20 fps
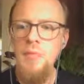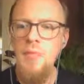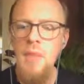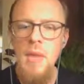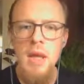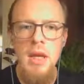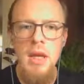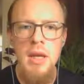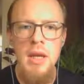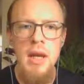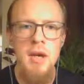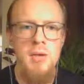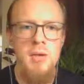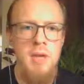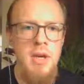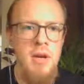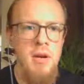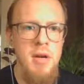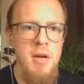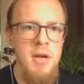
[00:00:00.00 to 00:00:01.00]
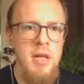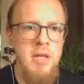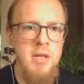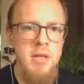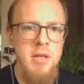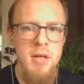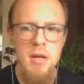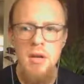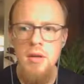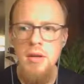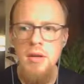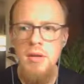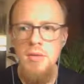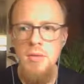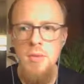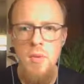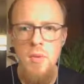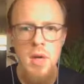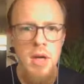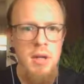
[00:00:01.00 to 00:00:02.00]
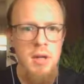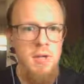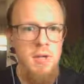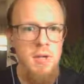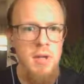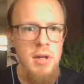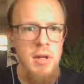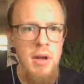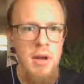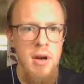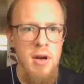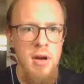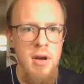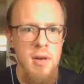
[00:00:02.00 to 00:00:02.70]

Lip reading: Now there is another way to declare